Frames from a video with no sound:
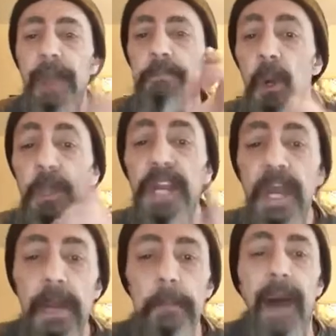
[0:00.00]
per
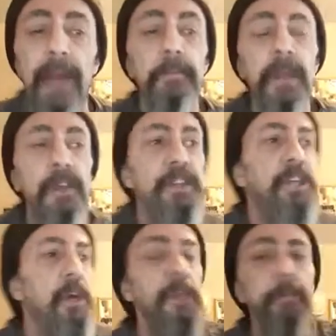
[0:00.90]
diem by the
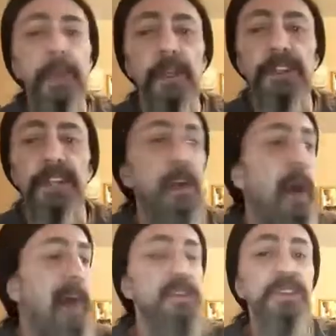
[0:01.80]
military
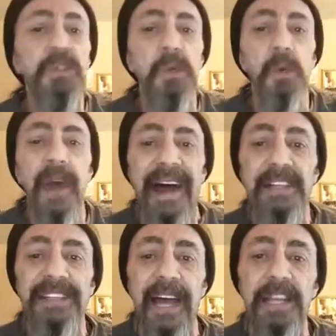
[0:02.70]
officer stood right
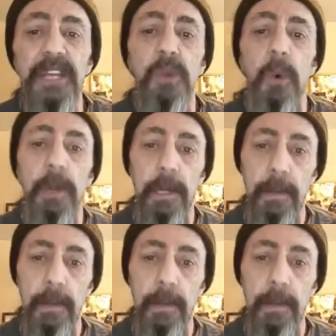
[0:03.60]
outside the door.